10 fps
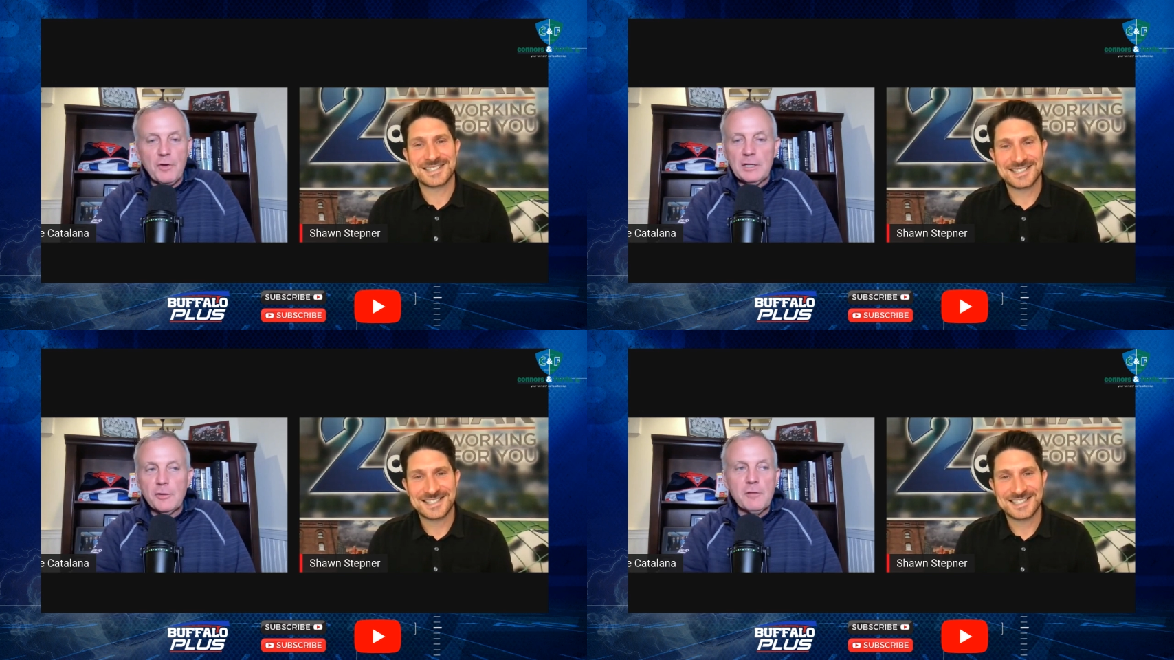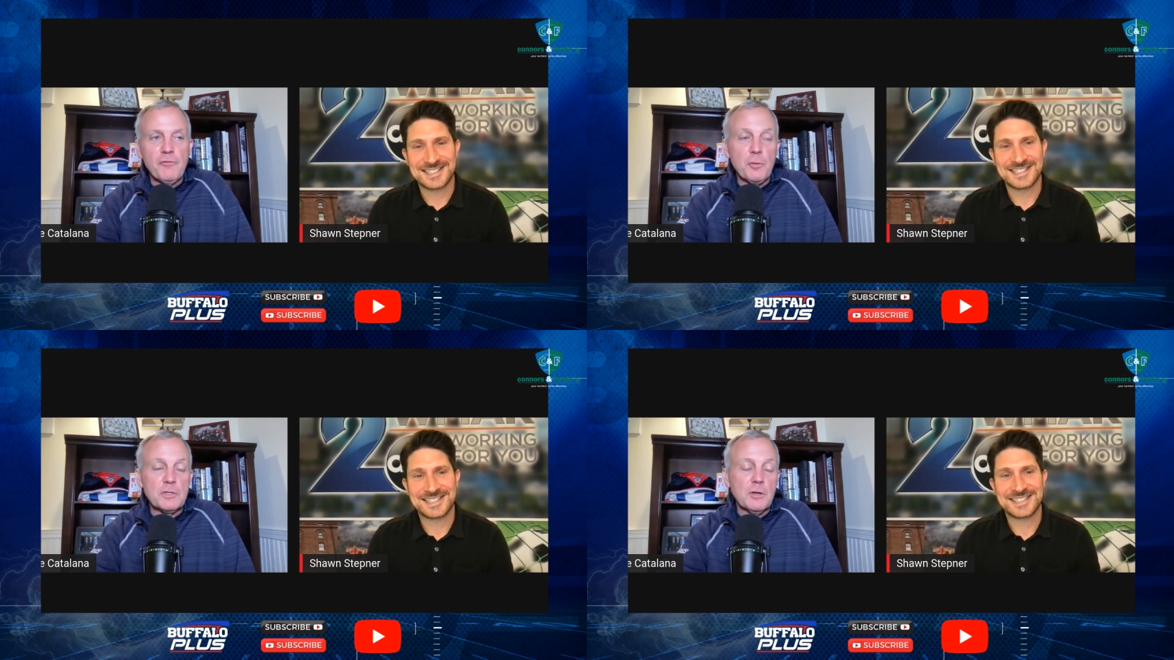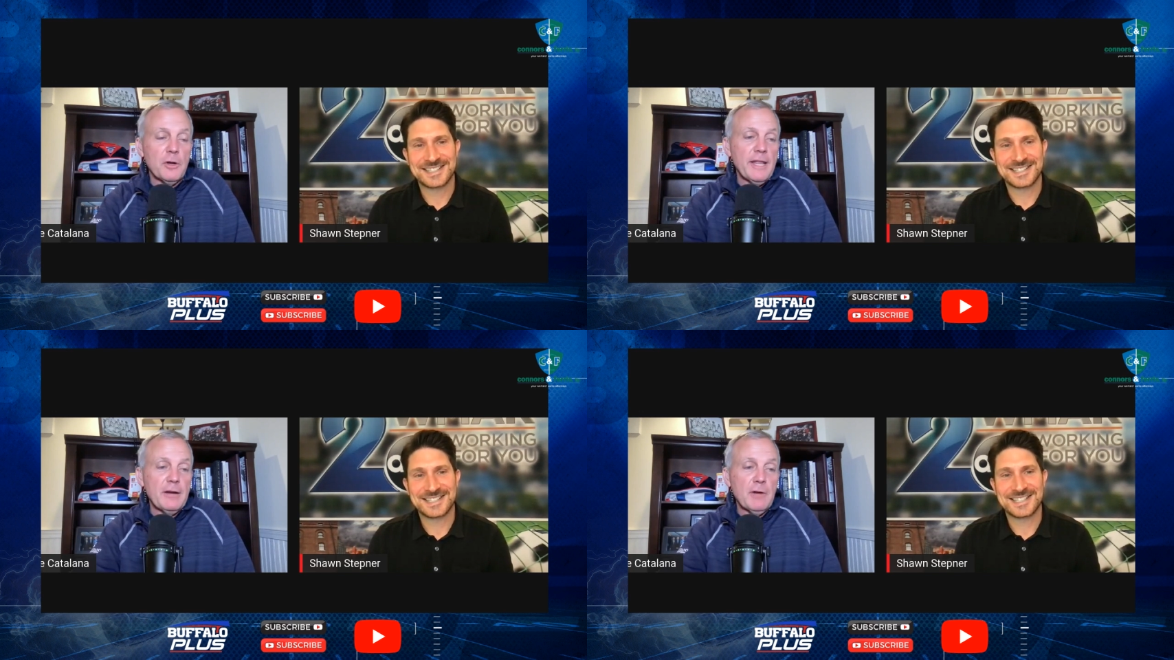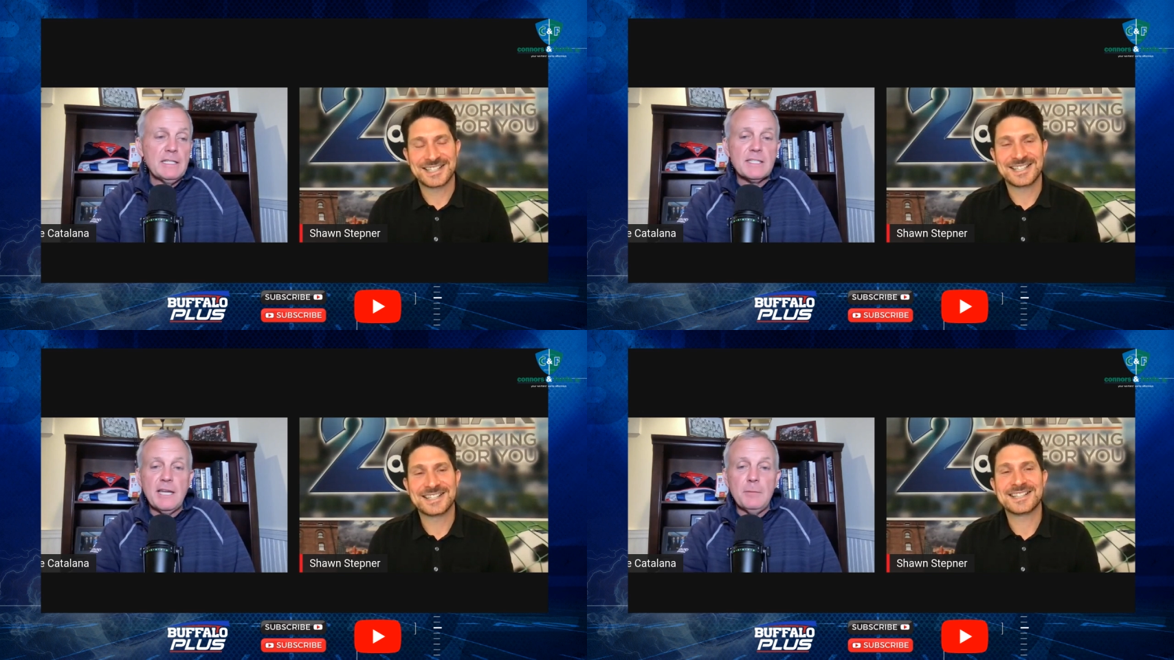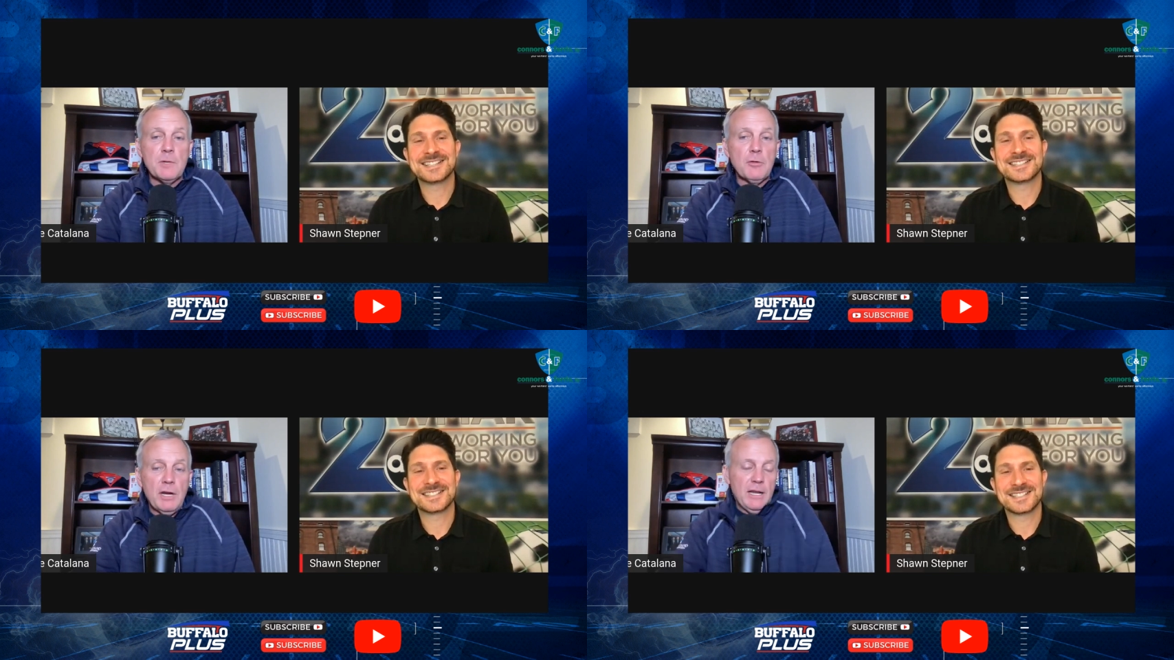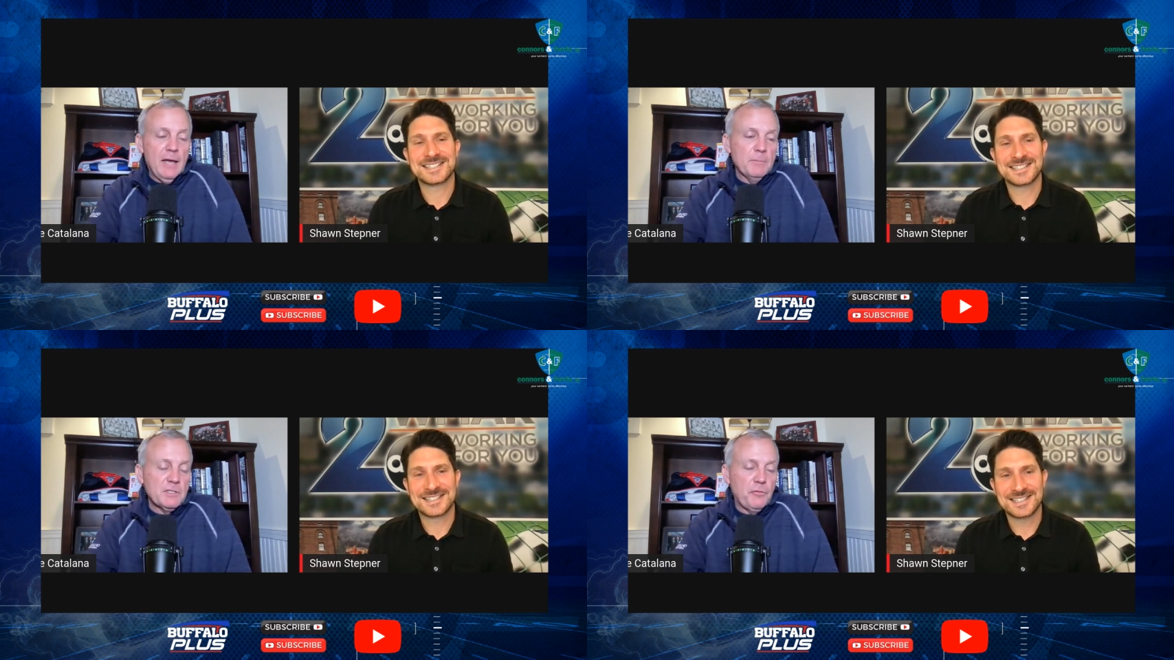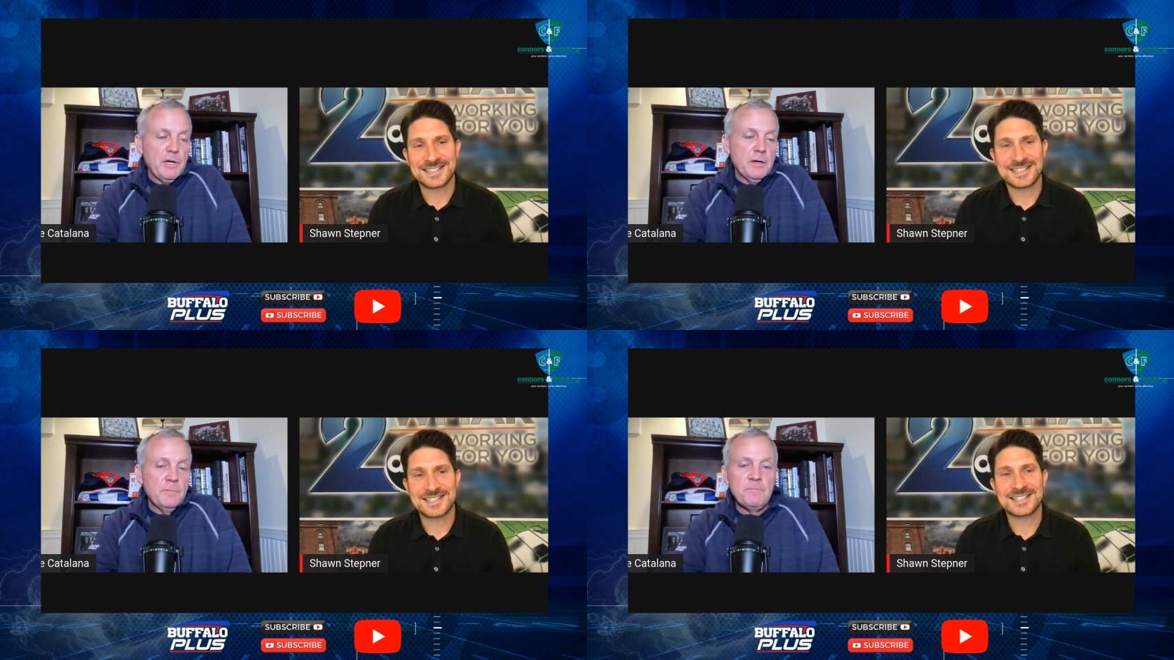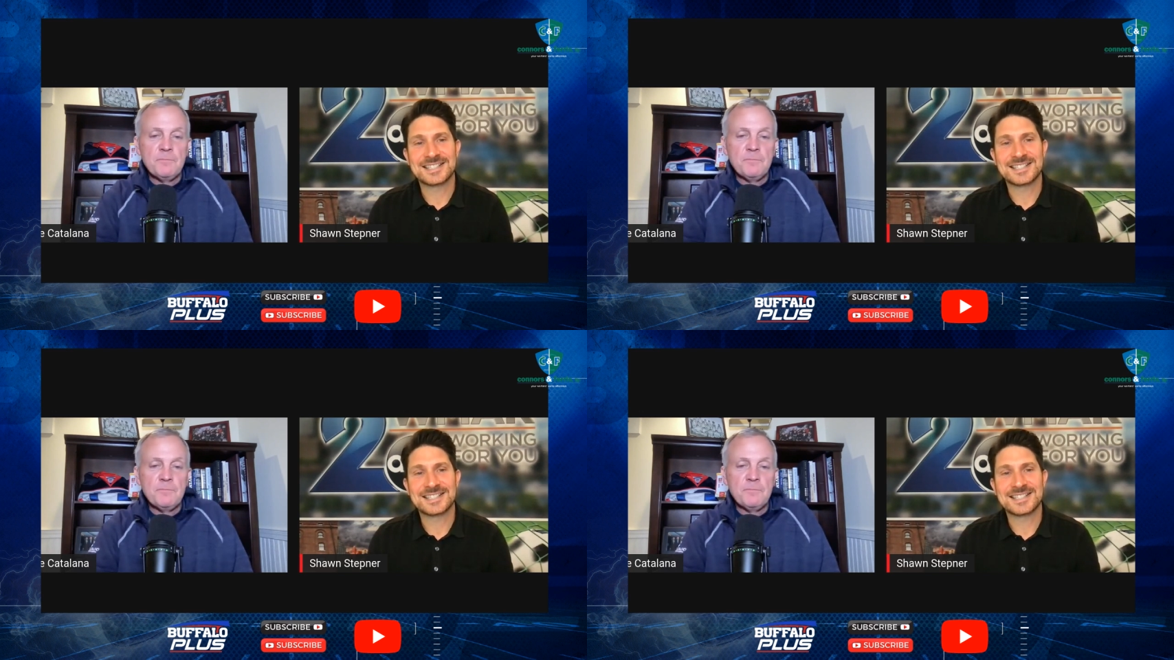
Speaker 1: And looking forward to going to that great statement, great atmosphere,